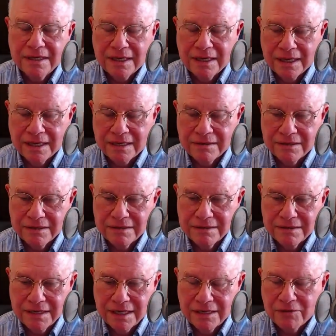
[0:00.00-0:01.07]
And
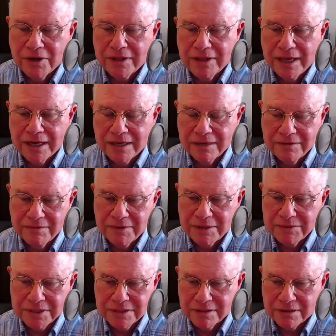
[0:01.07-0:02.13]
anyway, that
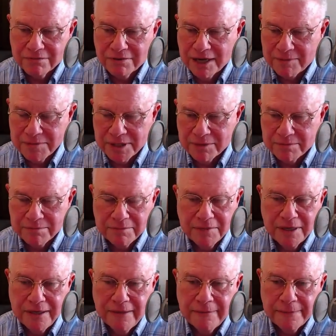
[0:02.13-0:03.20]
babysitter wrapped up
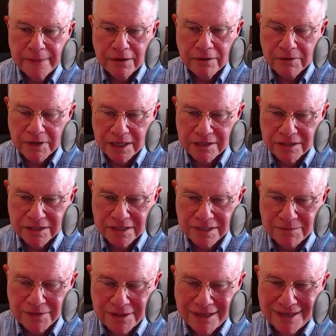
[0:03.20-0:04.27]
her
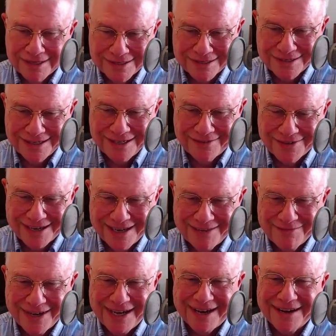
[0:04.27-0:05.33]
relationship with us. She never
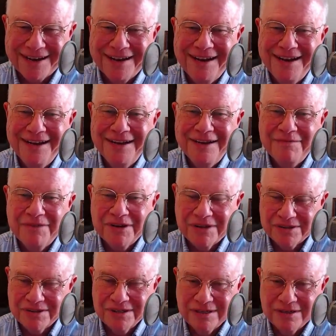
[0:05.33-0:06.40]
came back
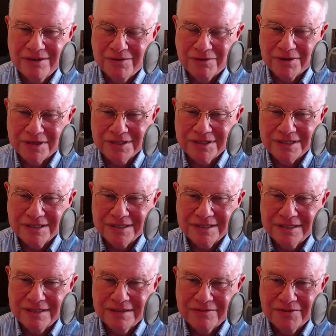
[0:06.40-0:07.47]
because she knew what she'd
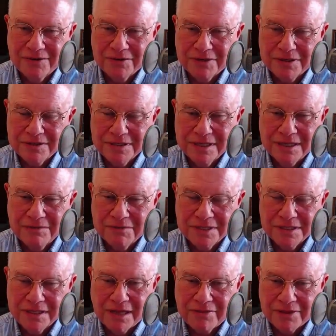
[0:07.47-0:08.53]
seen, of course, and it
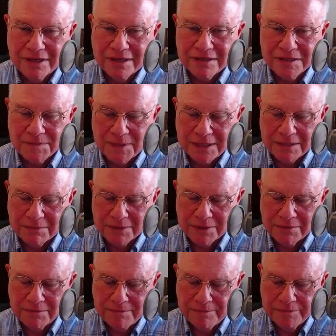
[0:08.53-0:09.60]
was nothing explainable.
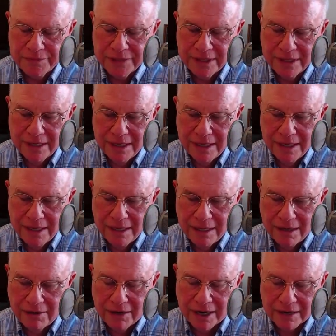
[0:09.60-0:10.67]

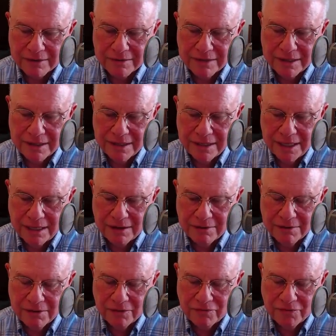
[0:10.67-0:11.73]
All right. Now
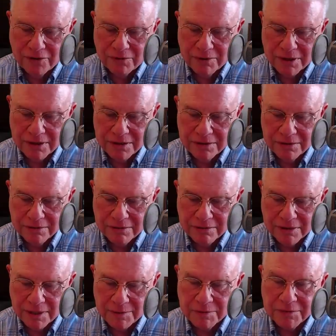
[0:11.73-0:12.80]
go forward to
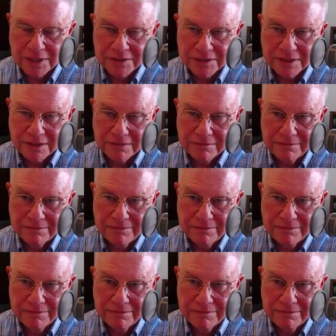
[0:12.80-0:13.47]
a couple of weeks ago.